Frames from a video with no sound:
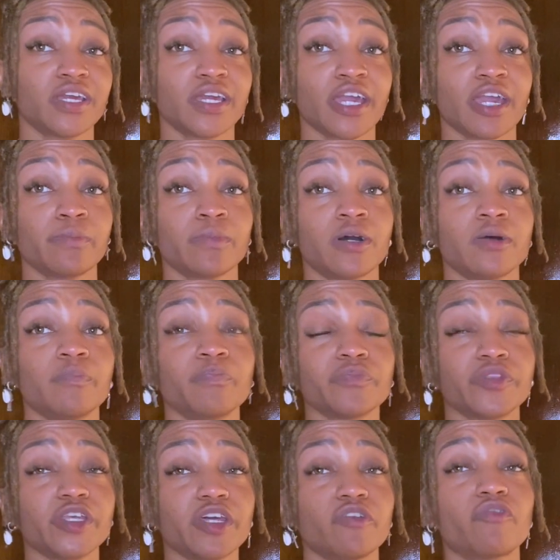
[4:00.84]
came up.
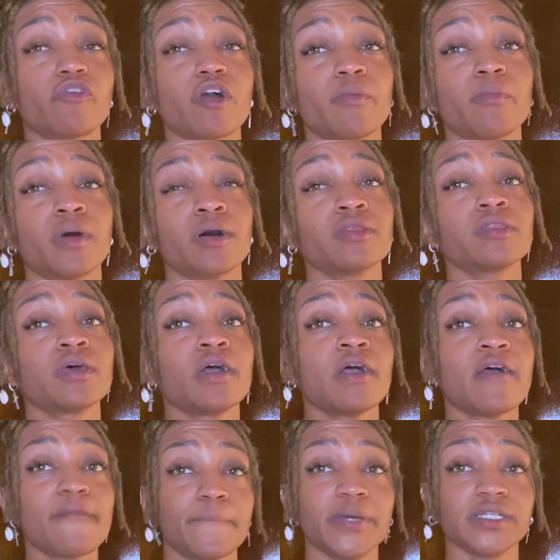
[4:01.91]
Did it for a month,
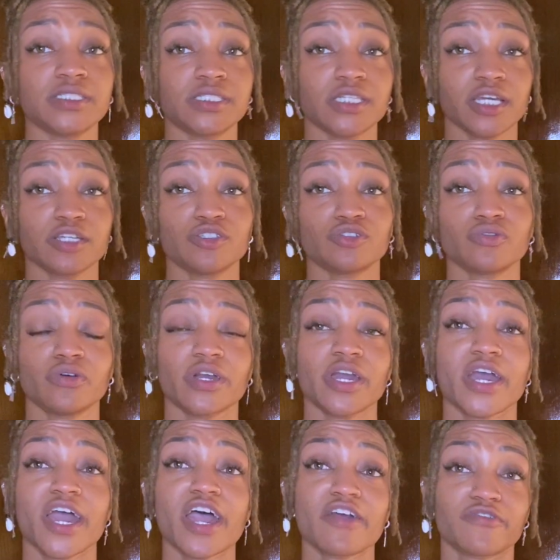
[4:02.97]
been sticking to it
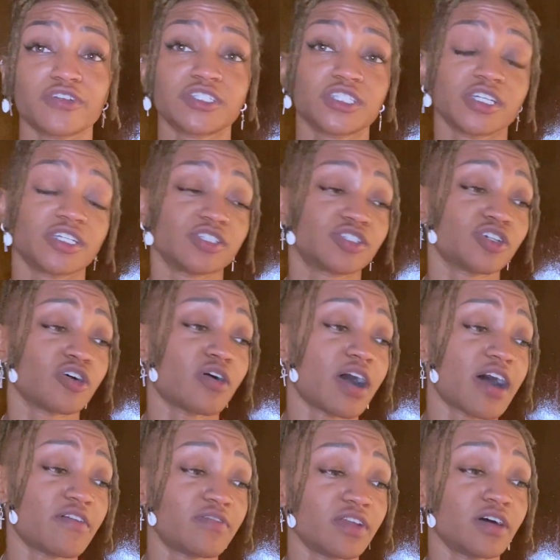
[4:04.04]
ever since. So
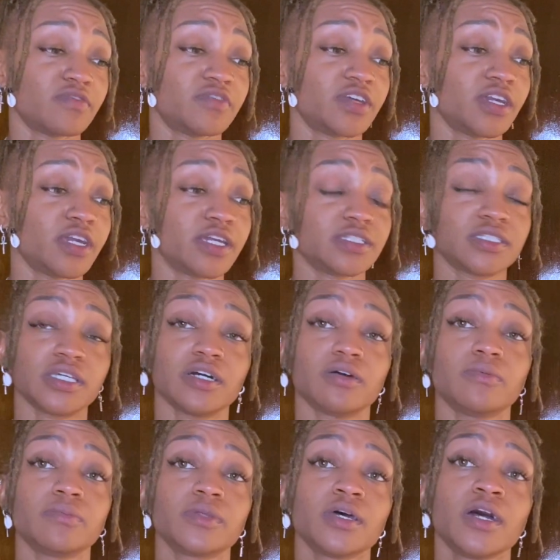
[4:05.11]
I've loved it. It's
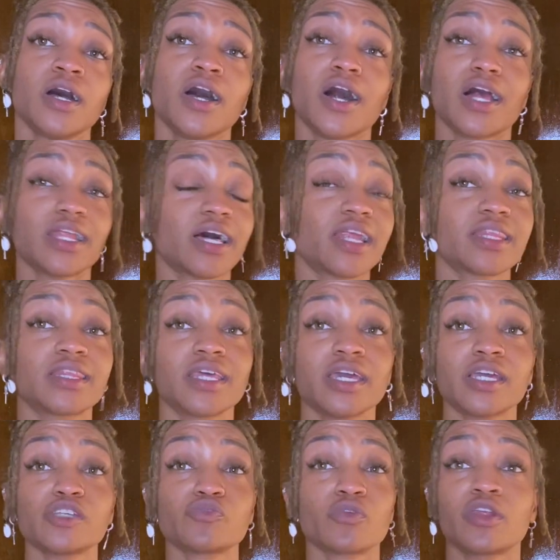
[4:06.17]
helped a lot of
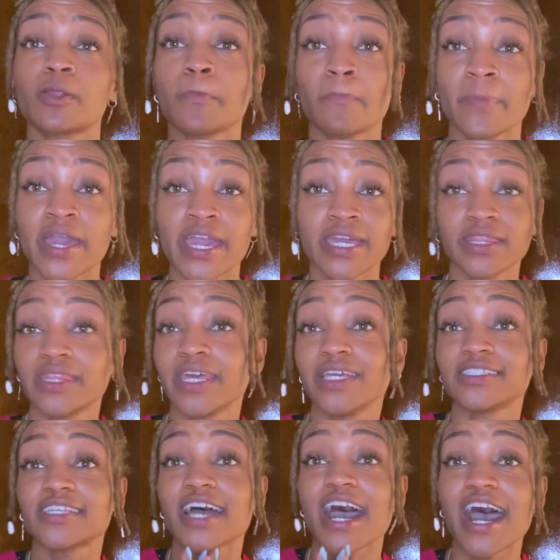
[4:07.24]
things. One of the main things
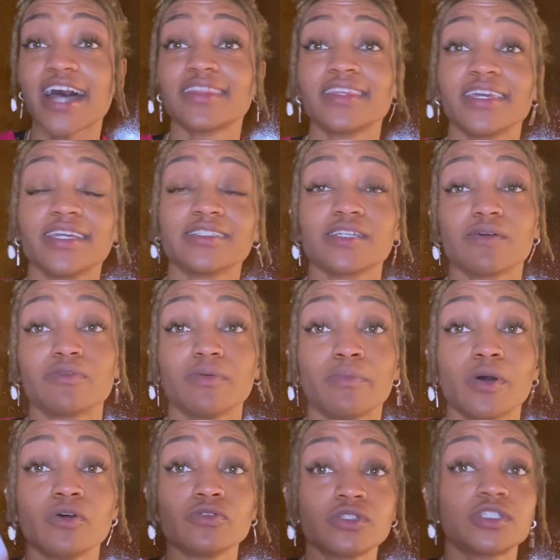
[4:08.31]
that I think it's helped the
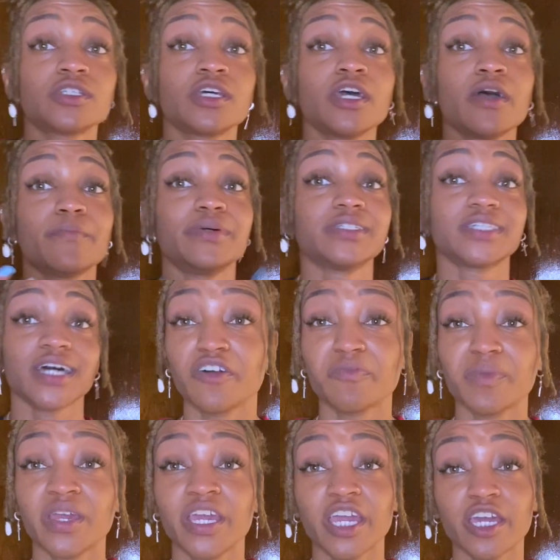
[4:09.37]
most, besides
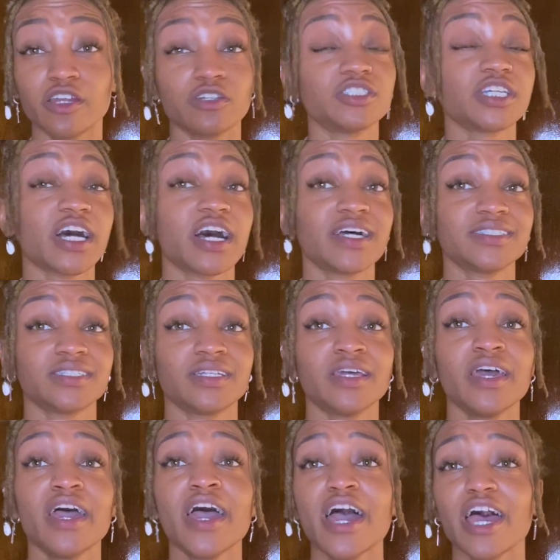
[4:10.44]
being energized and
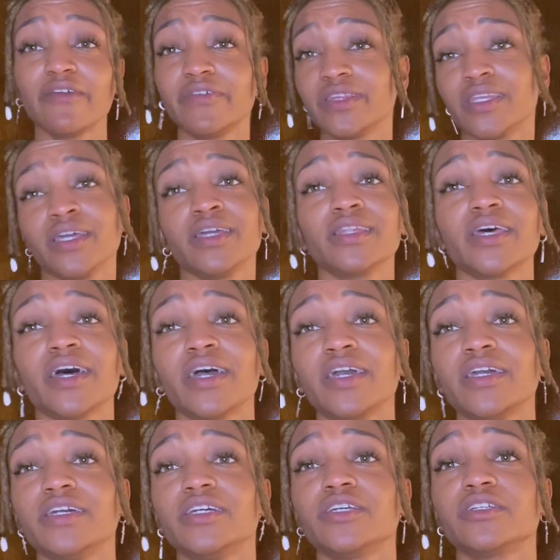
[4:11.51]
everything that
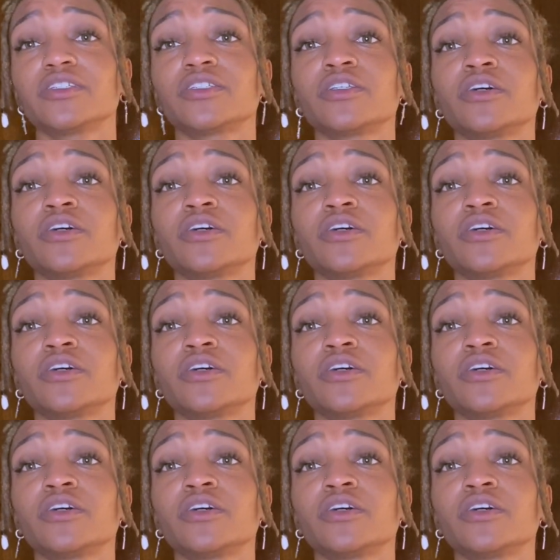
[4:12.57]
is